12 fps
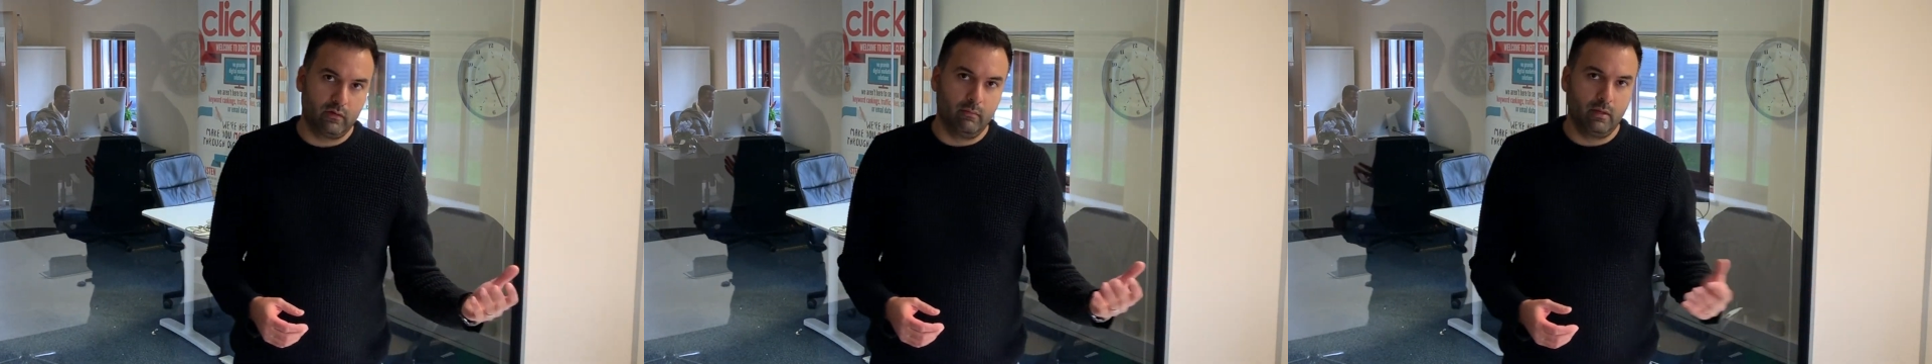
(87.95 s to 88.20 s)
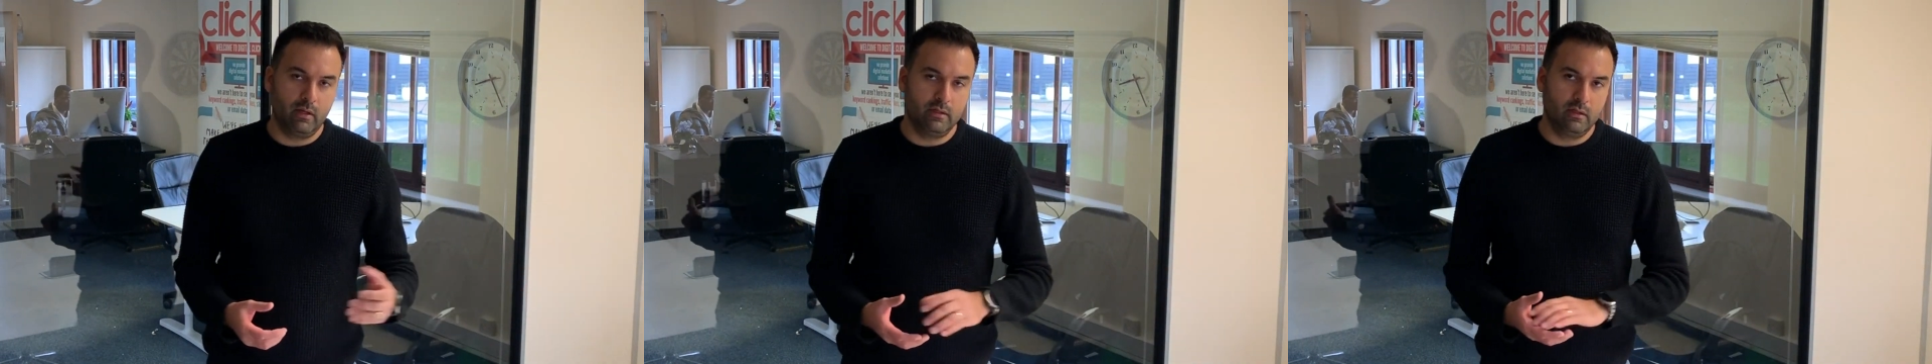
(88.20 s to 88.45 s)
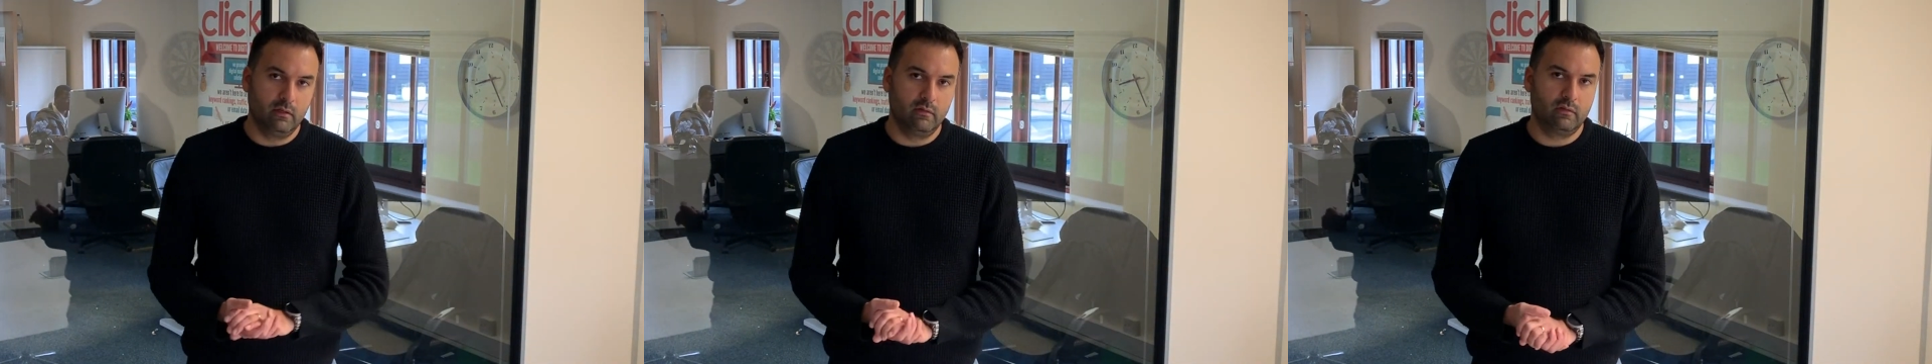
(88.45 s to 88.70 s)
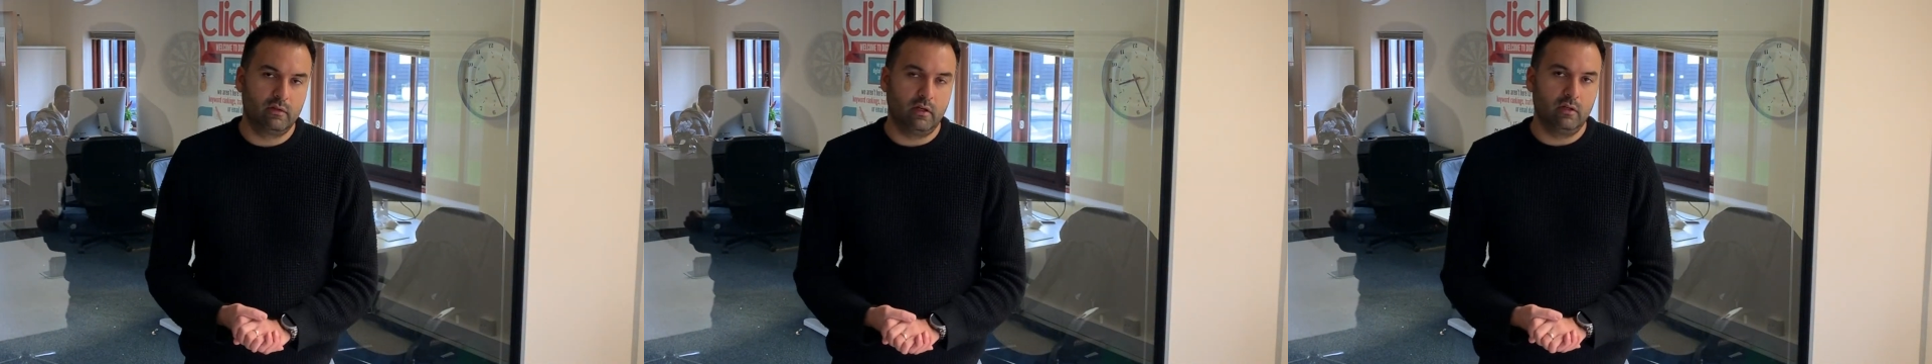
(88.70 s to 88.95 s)
completed and
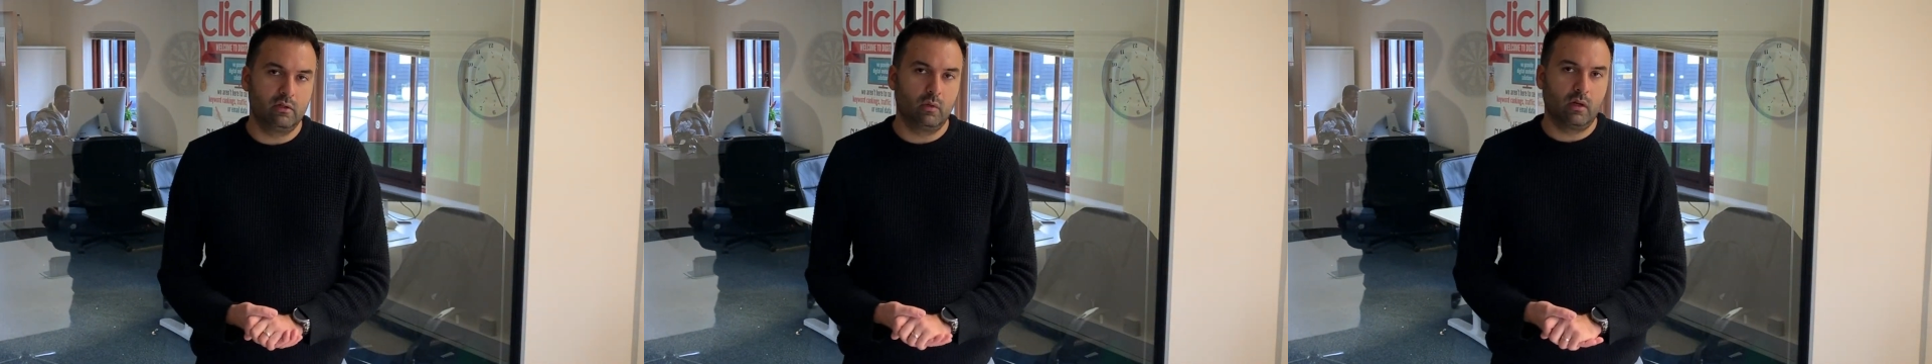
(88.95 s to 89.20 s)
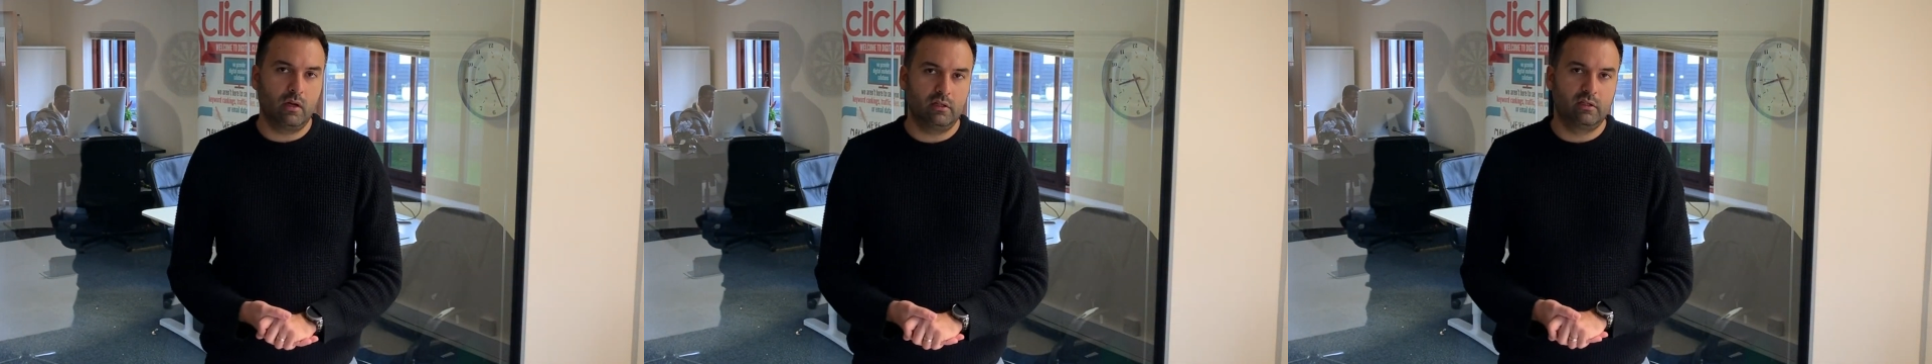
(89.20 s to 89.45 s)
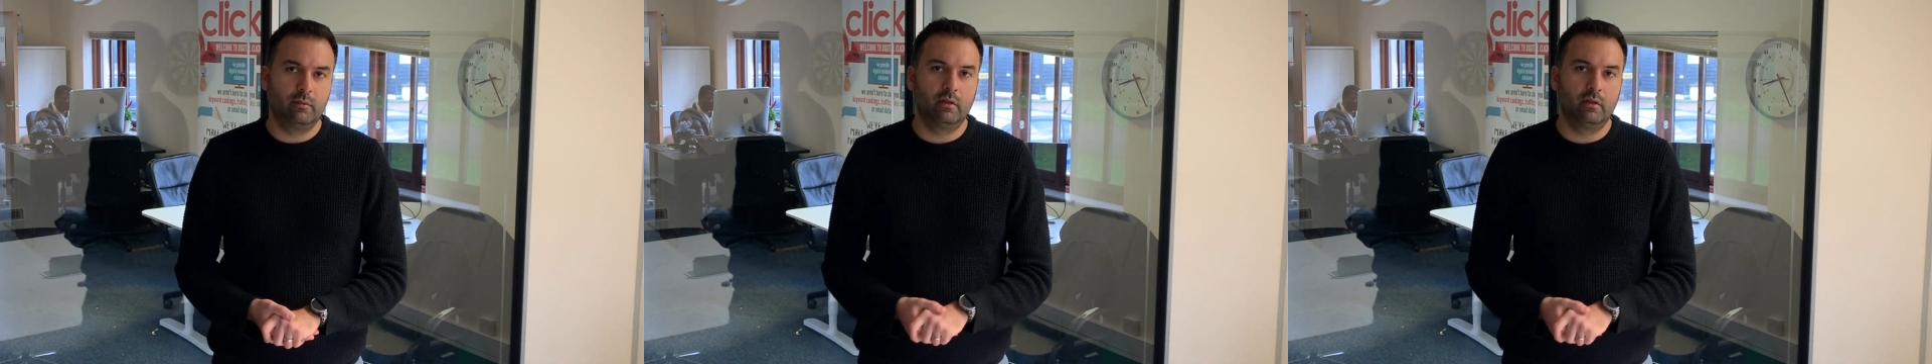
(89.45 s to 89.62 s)
have turned into a customer,